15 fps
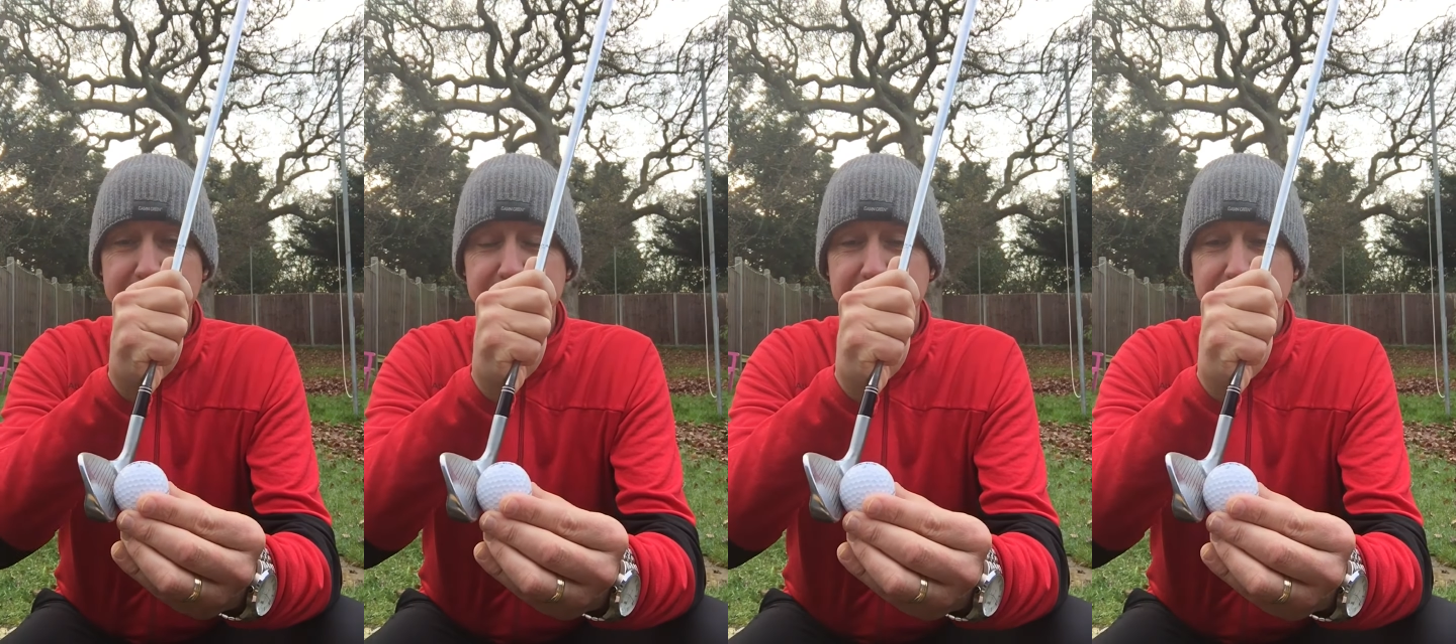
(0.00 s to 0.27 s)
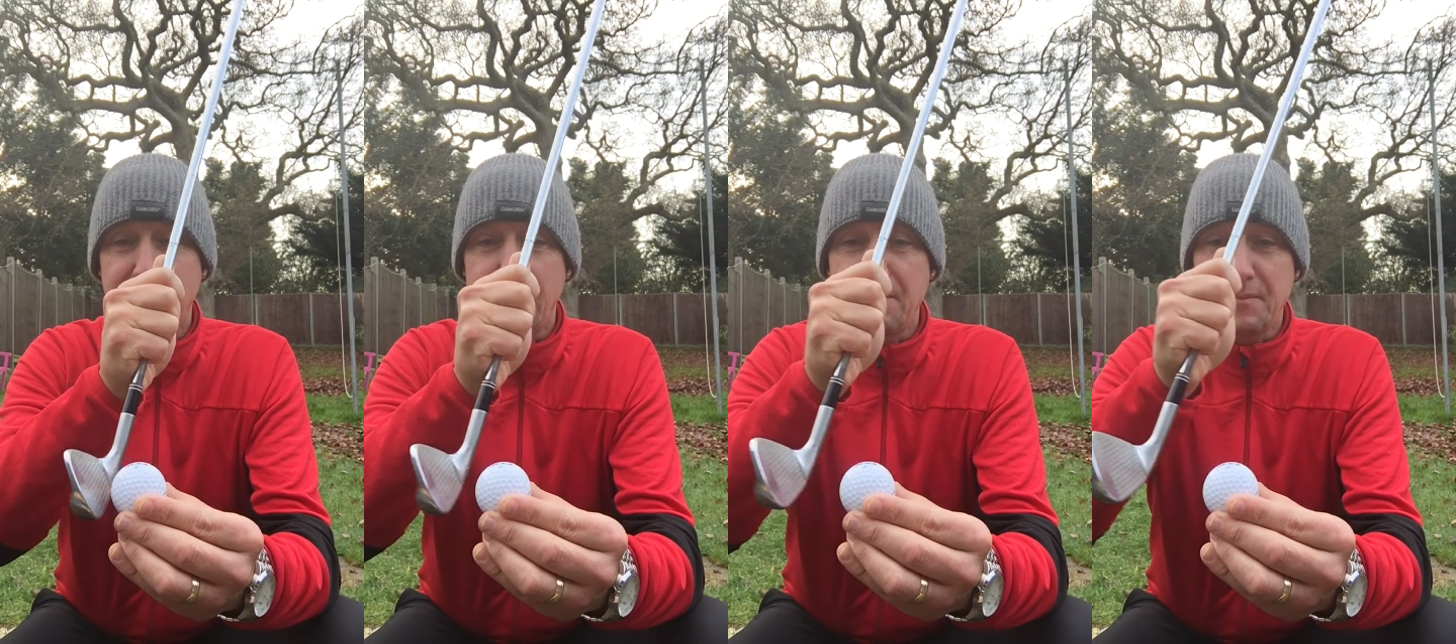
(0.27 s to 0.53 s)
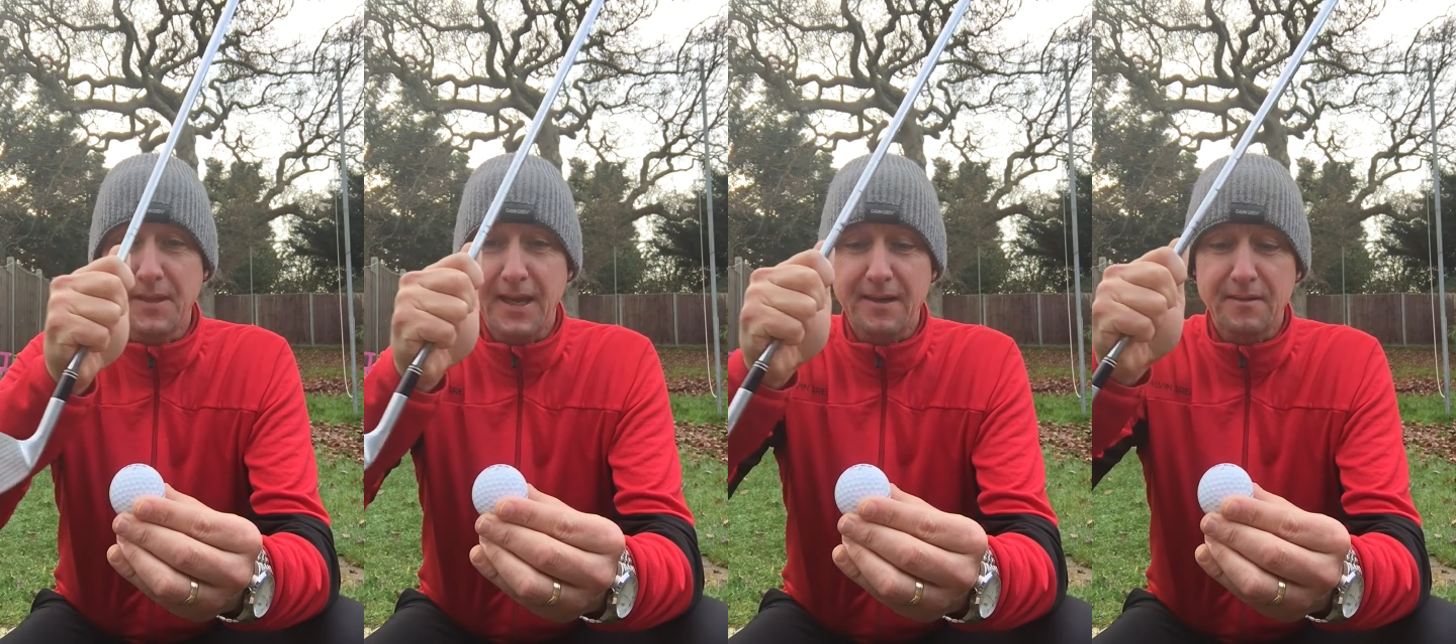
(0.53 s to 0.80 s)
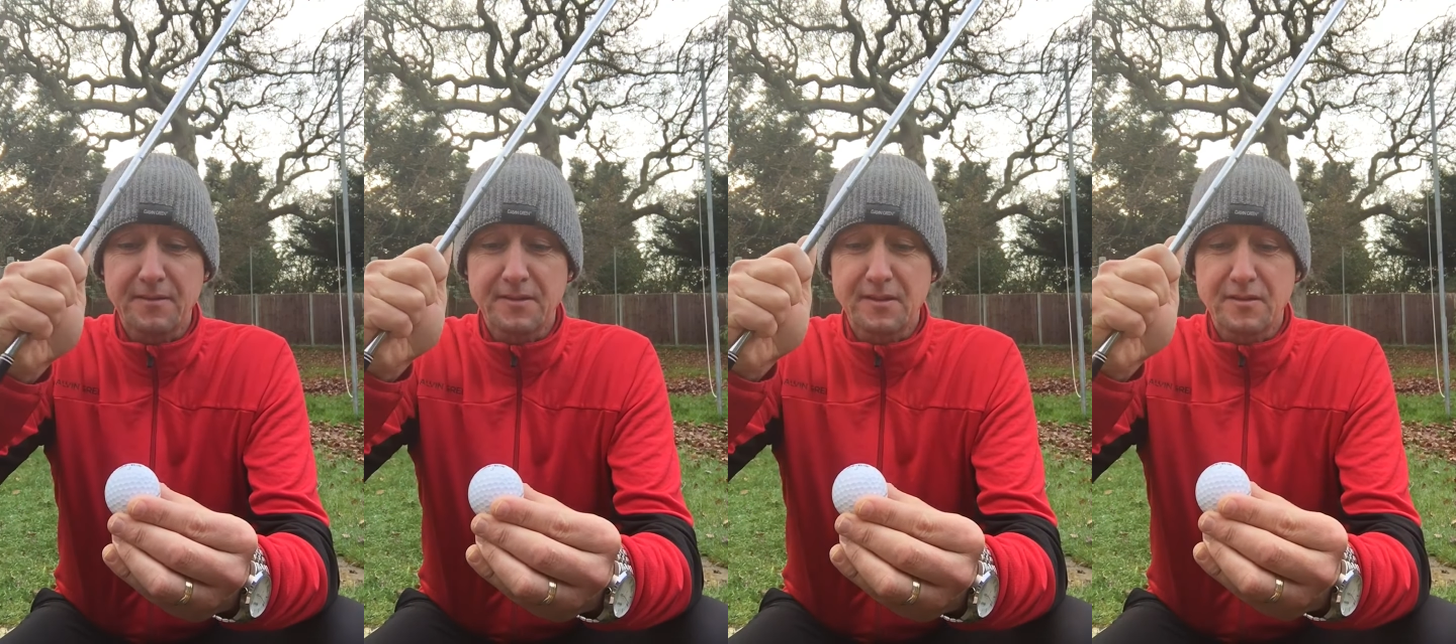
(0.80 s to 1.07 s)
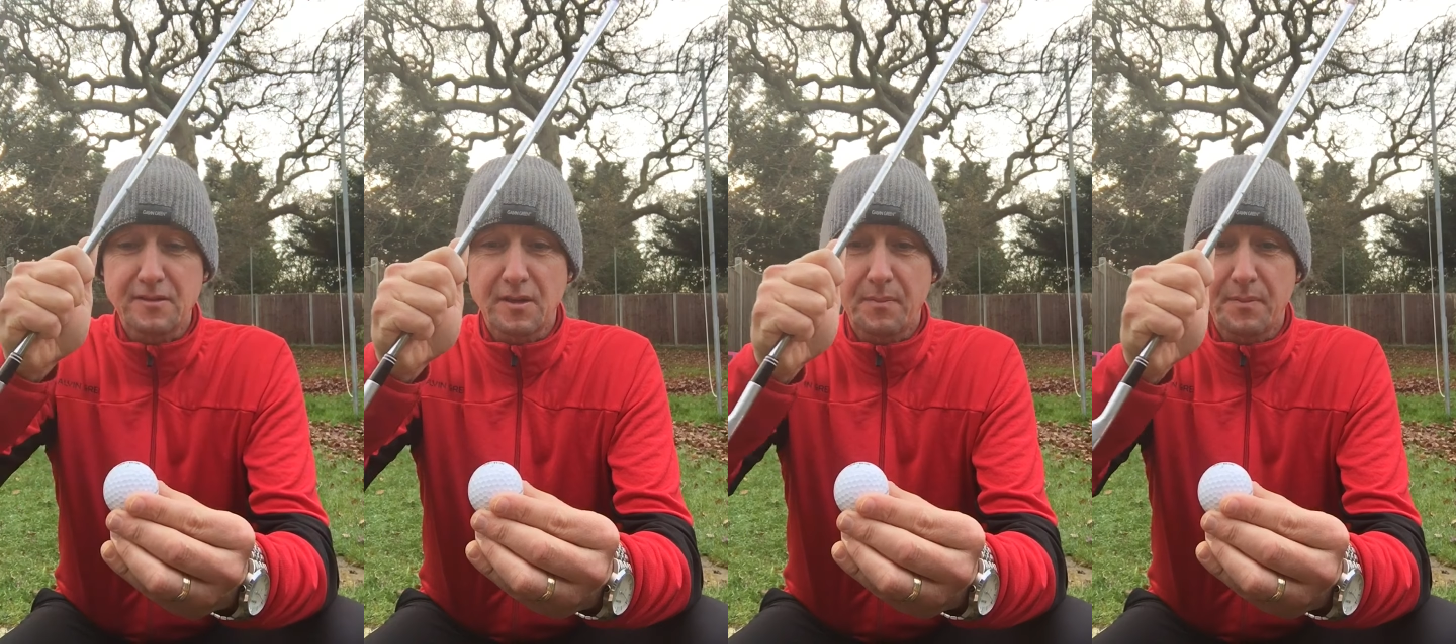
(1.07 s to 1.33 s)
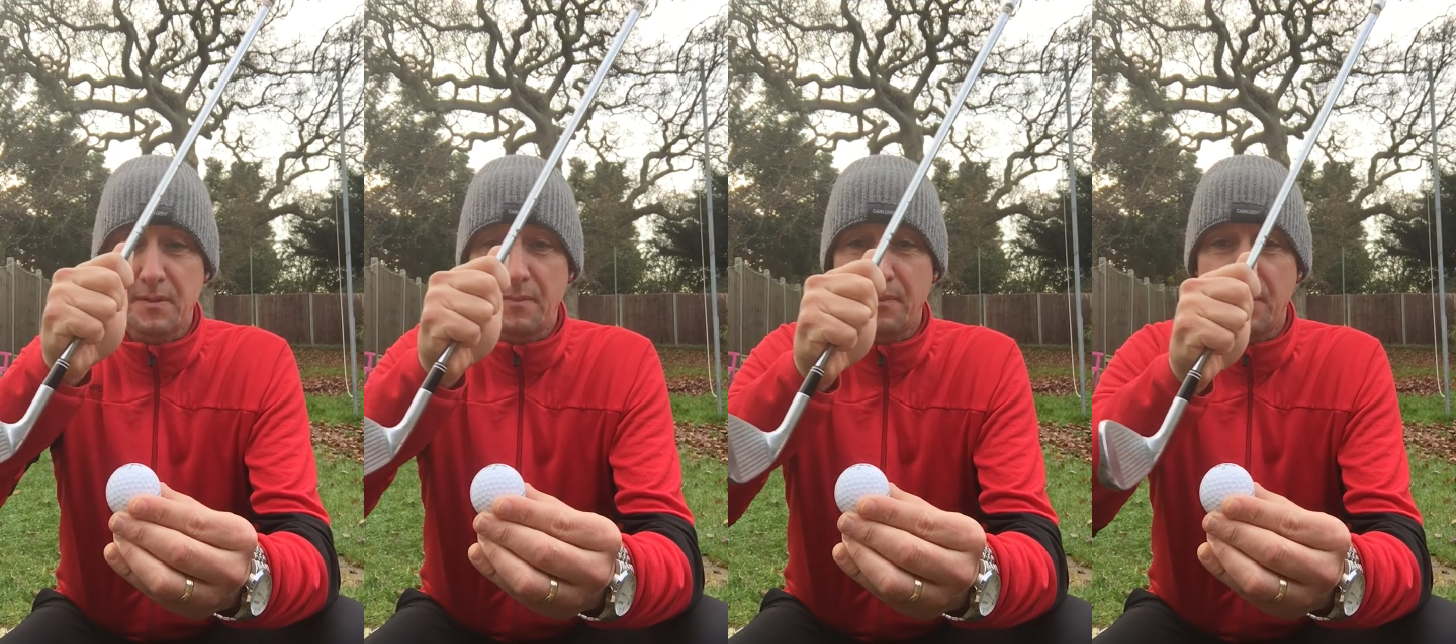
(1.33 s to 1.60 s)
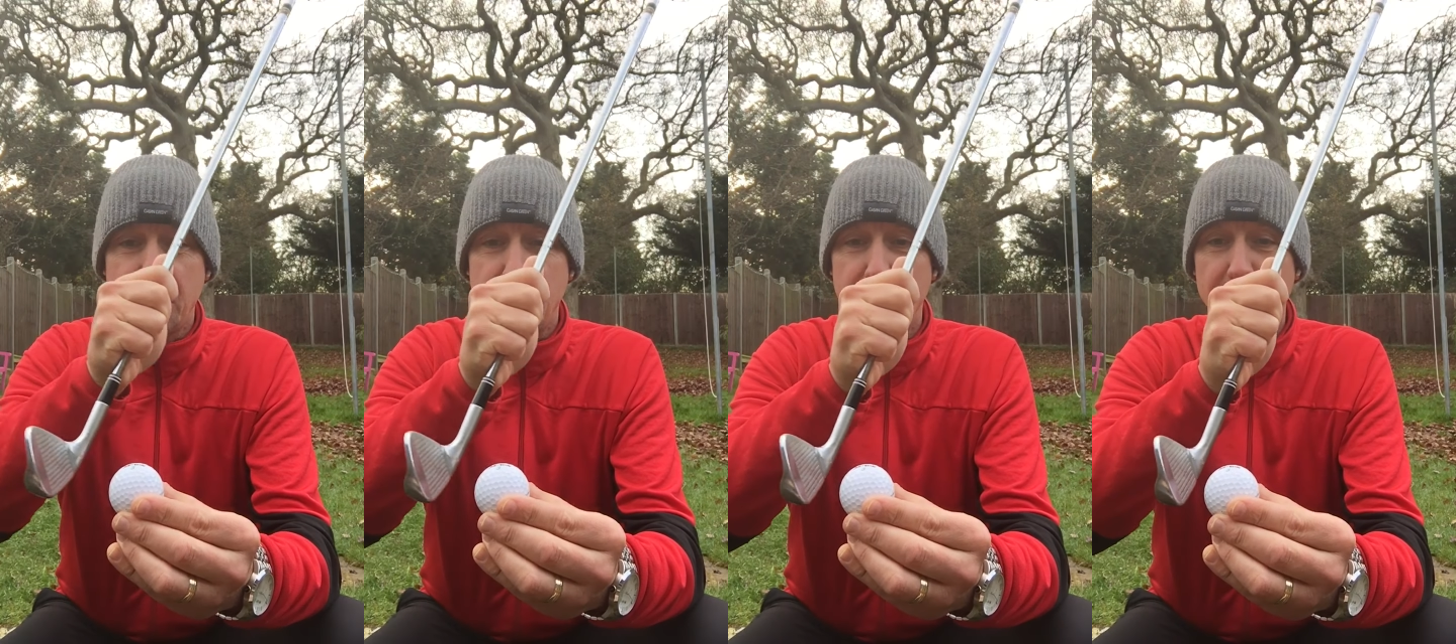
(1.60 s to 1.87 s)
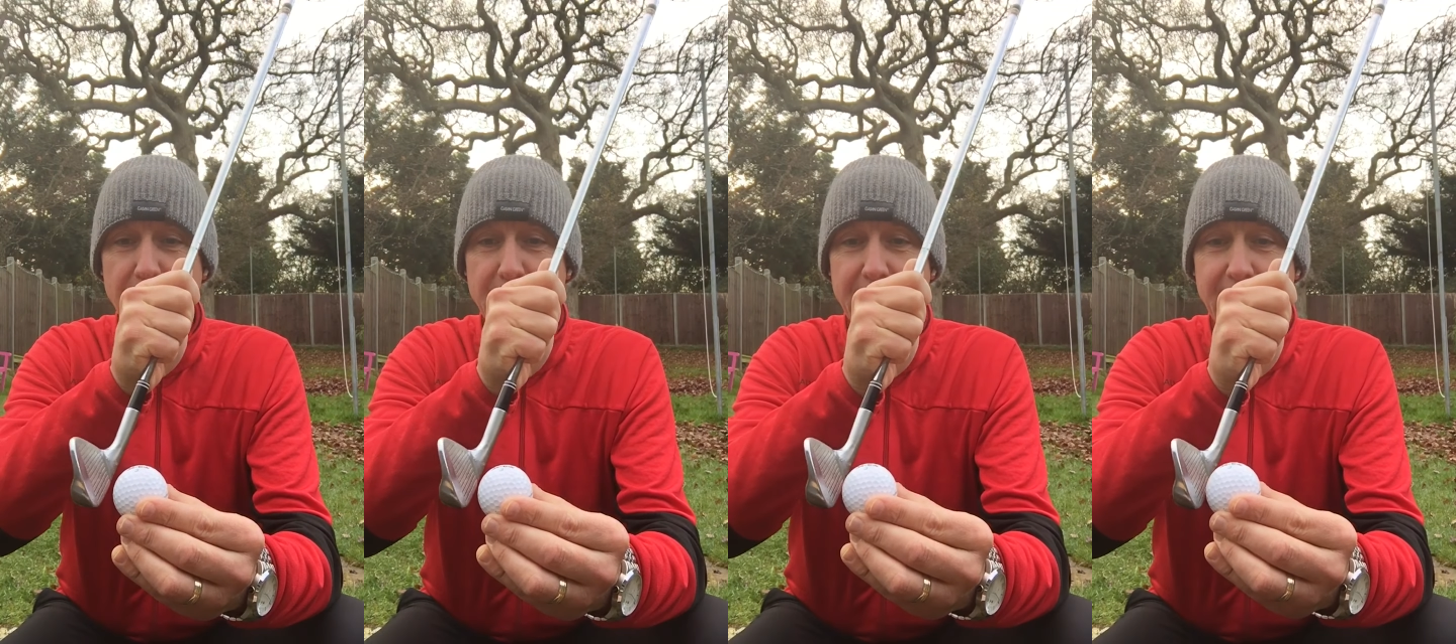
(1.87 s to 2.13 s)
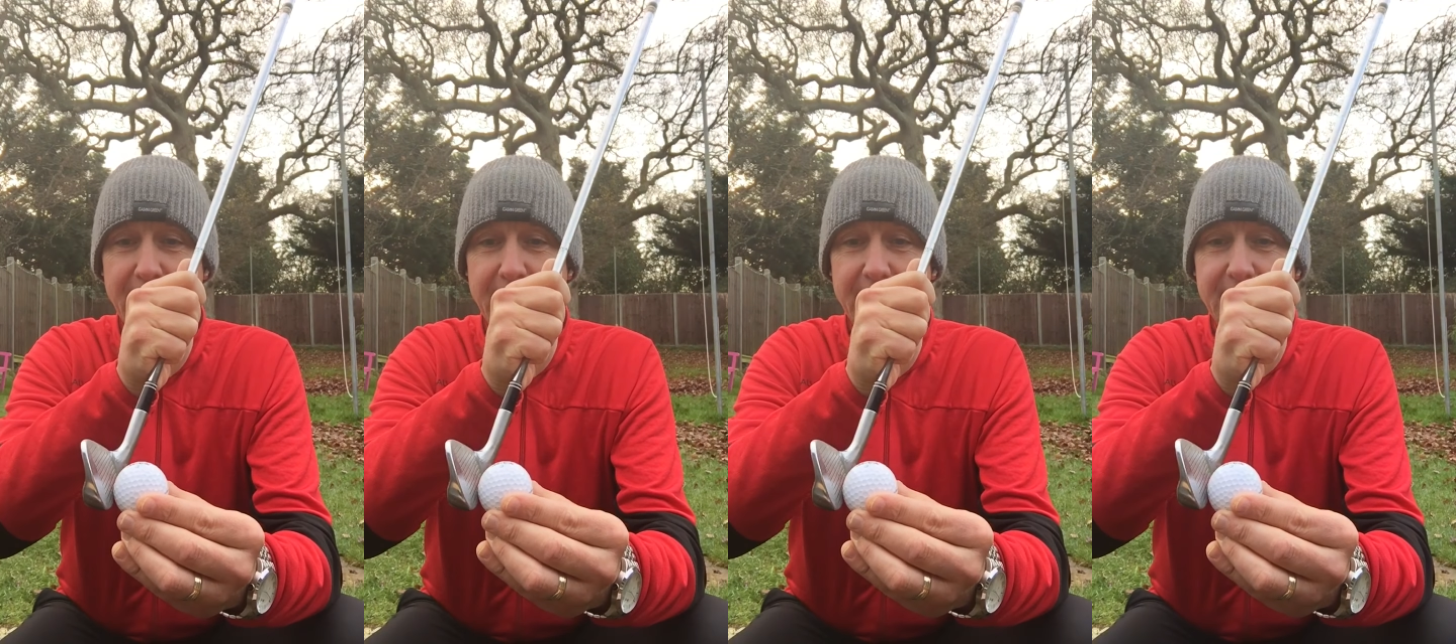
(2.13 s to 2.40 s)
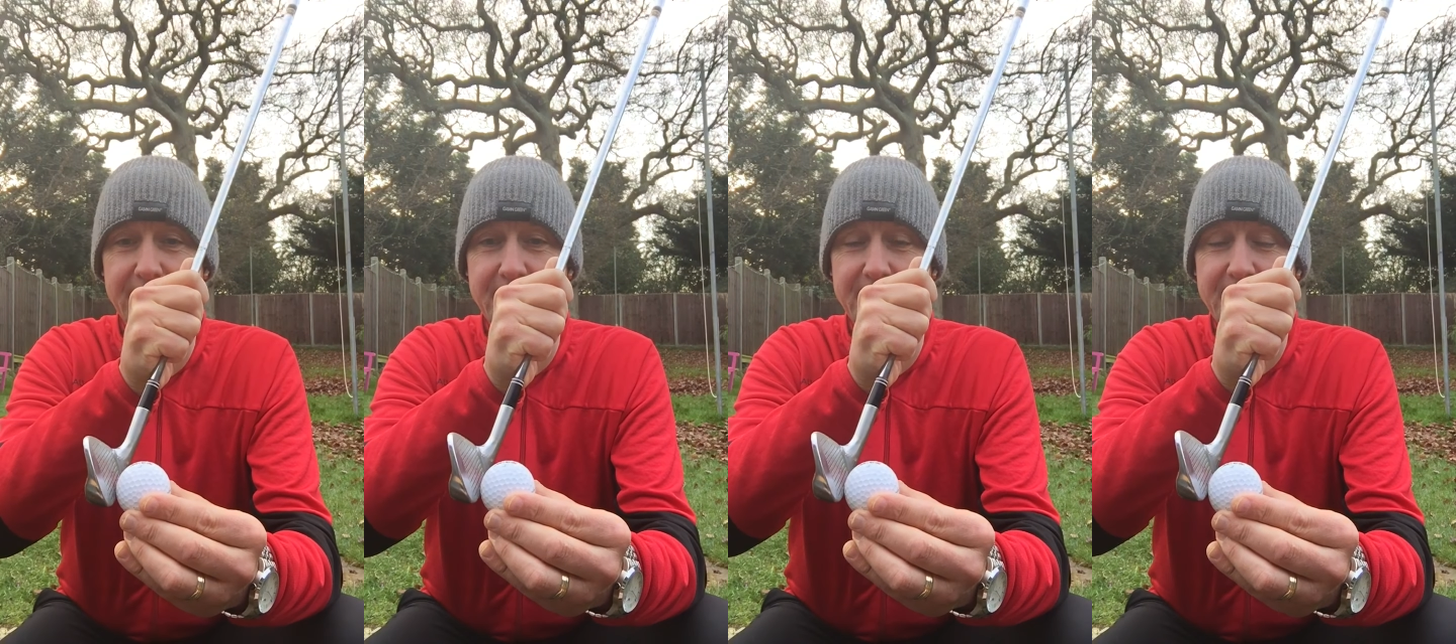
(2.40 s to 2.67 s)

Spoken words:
to come down onto the top of the ball here,